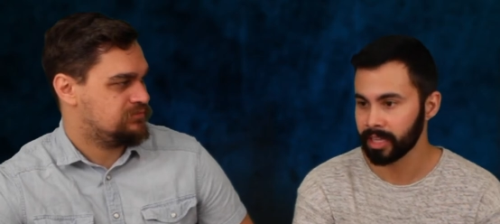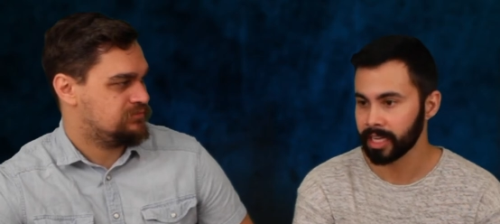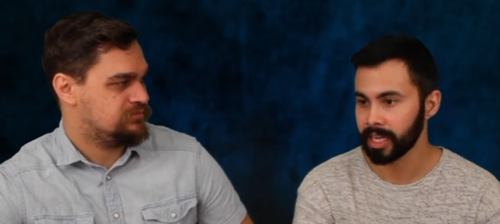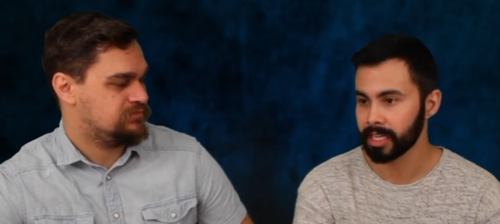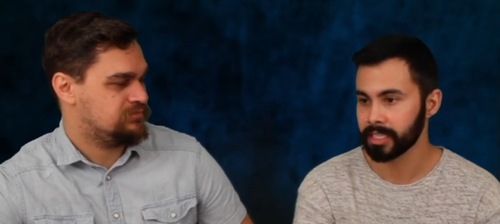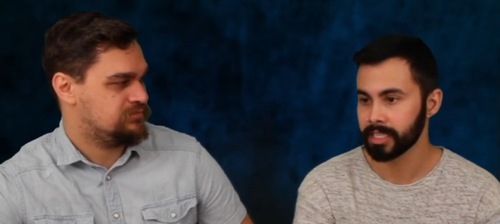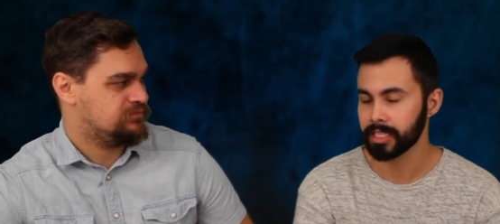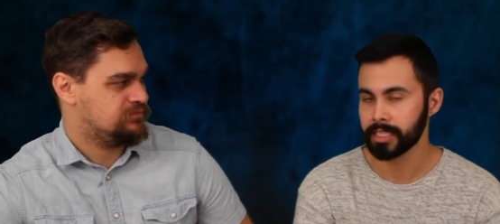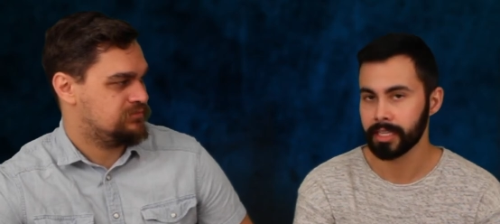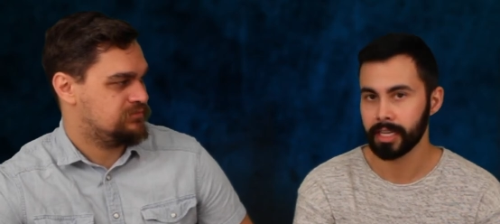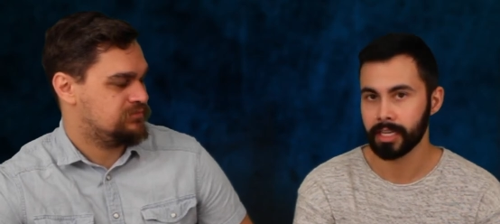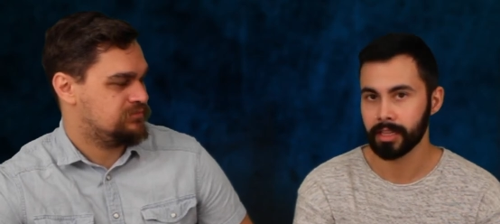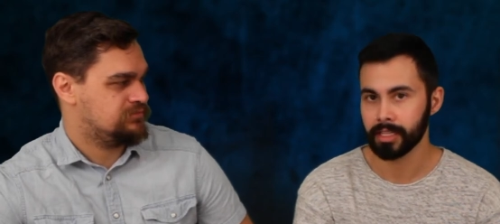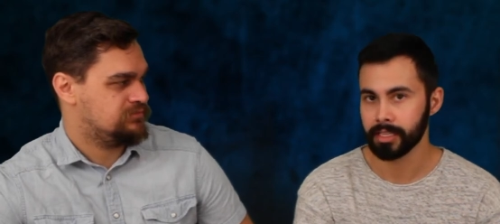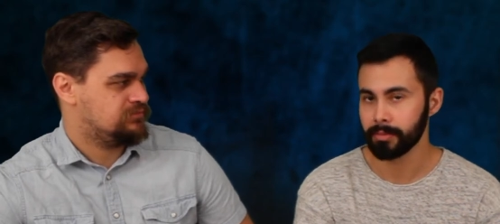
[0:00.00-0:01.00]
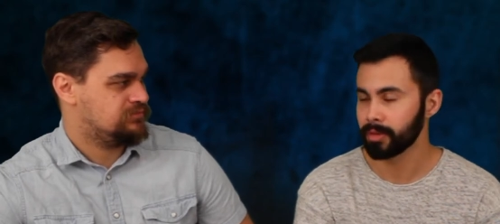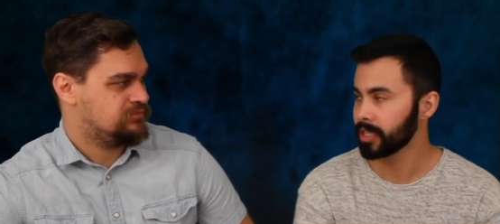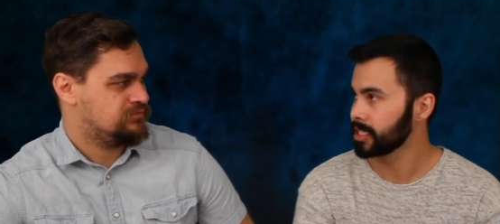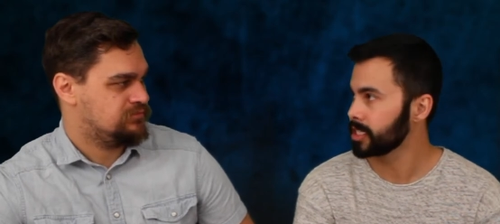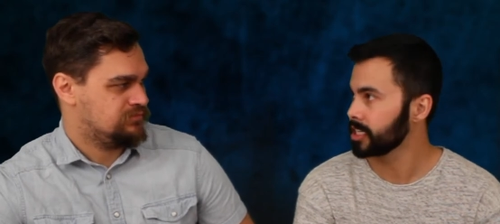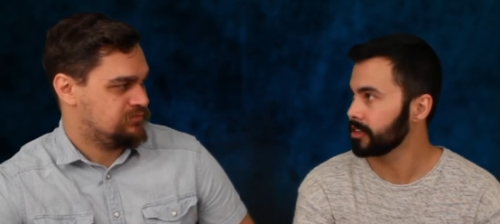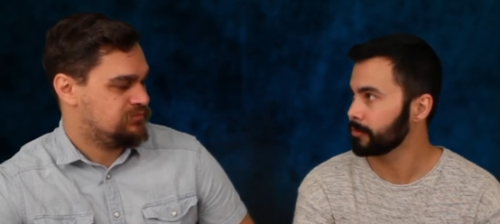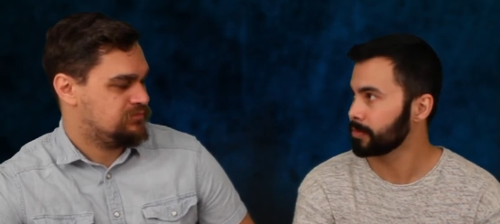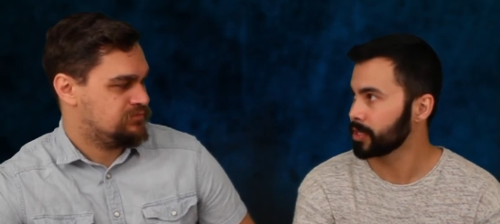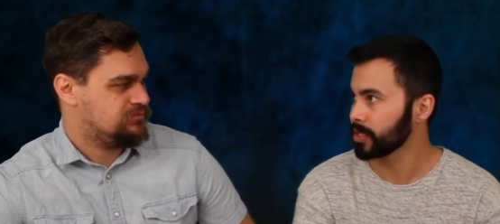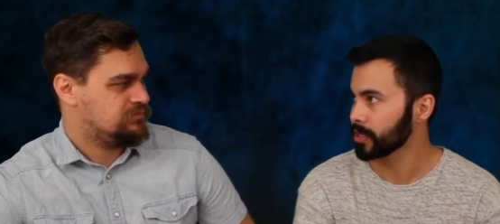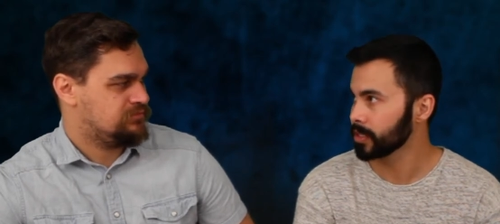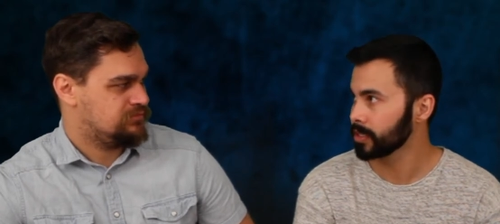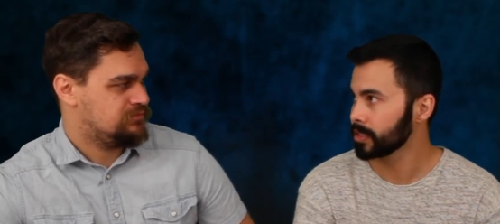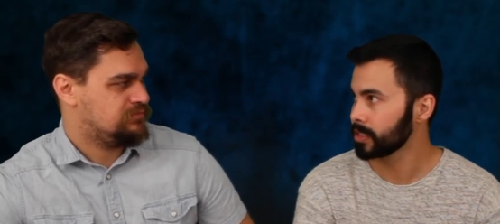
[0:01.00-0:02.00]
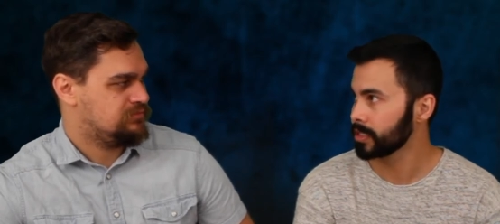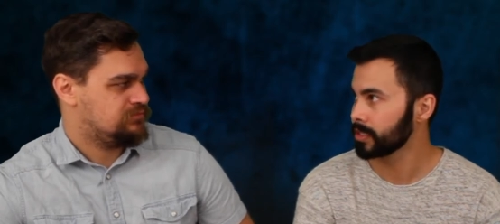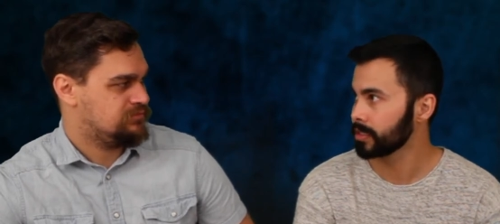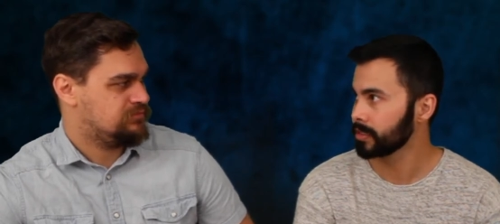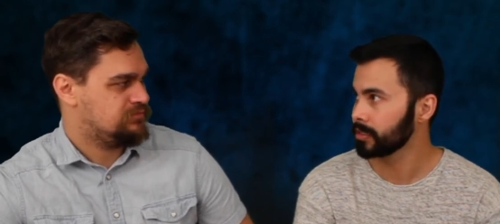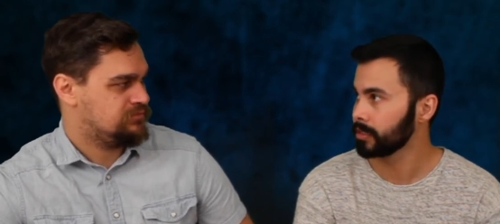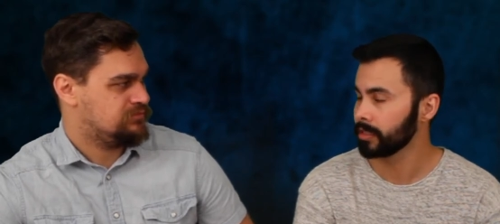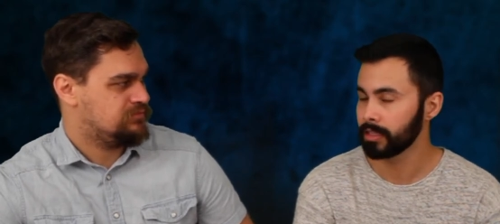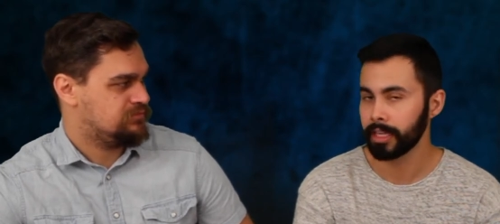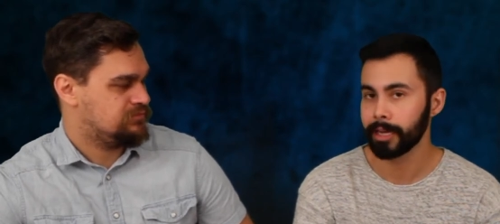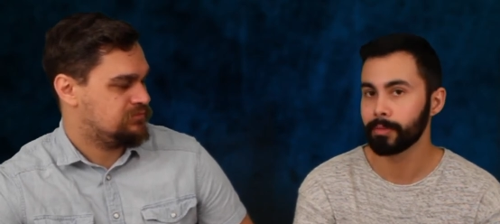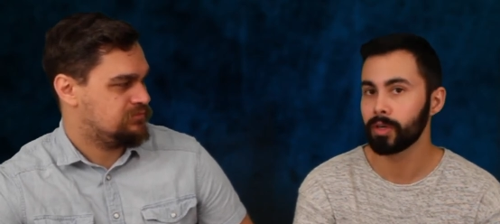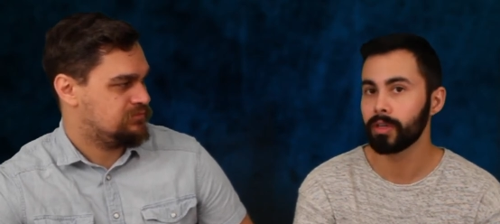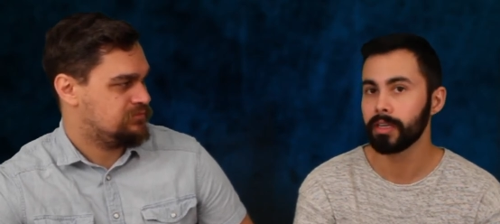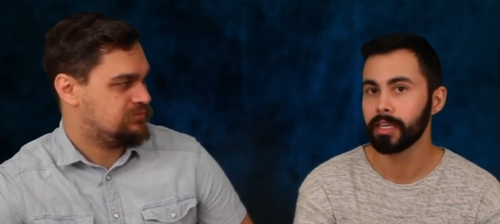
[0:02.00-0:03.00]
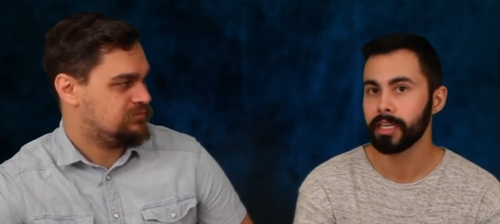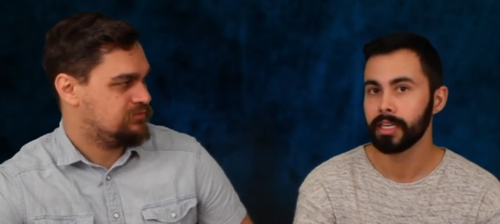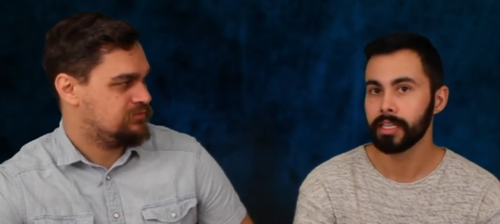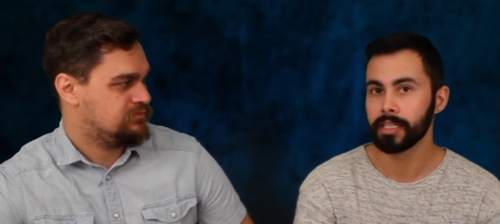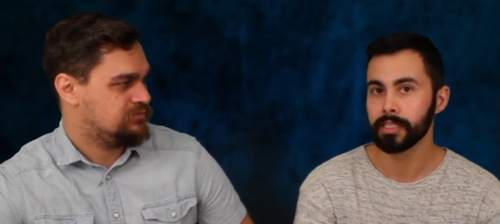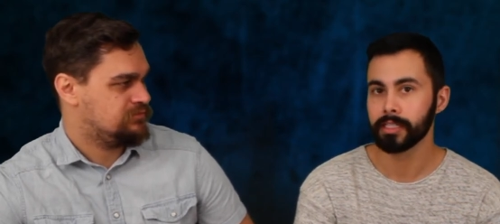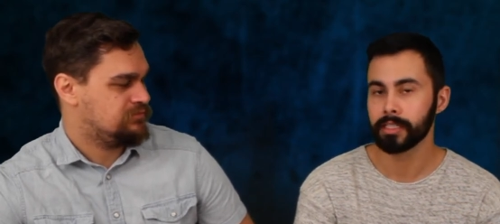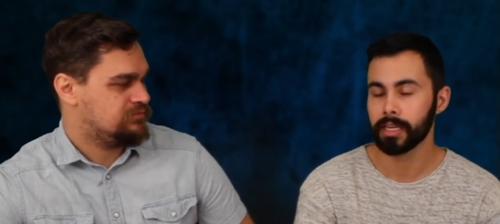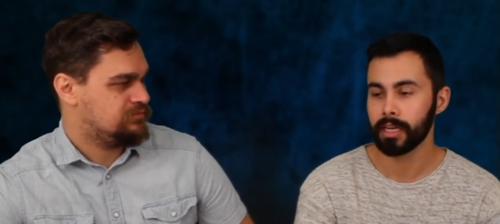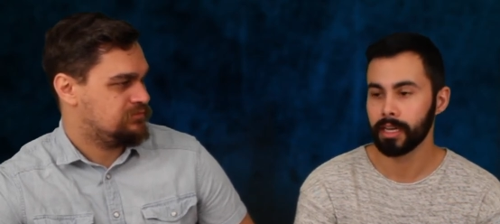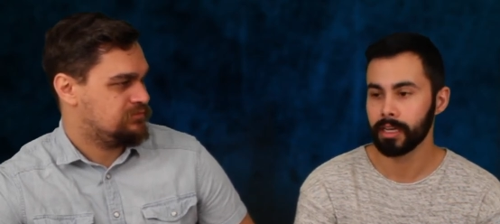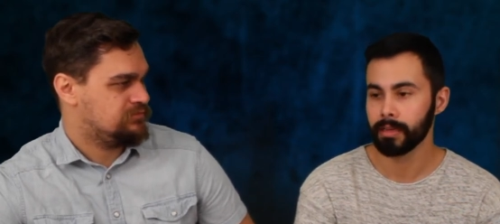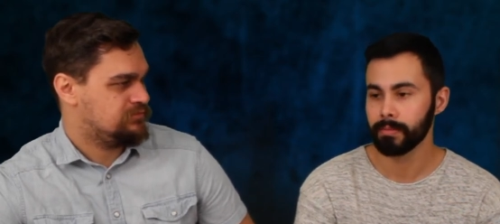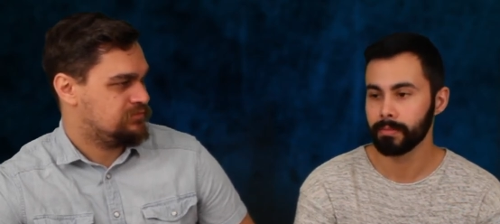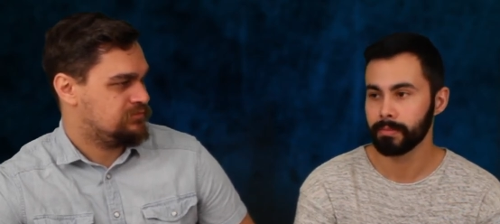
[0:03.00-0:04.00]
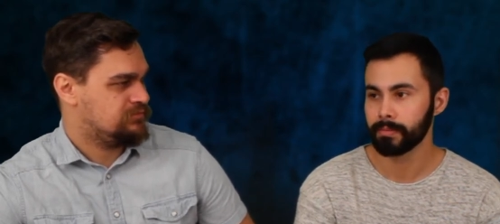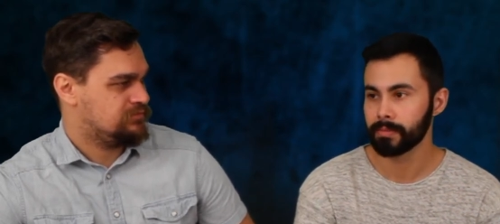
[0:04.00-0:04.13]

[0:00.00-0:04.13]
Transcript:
Speaker 1: I guess it's like the simplicity of Pure's label is um,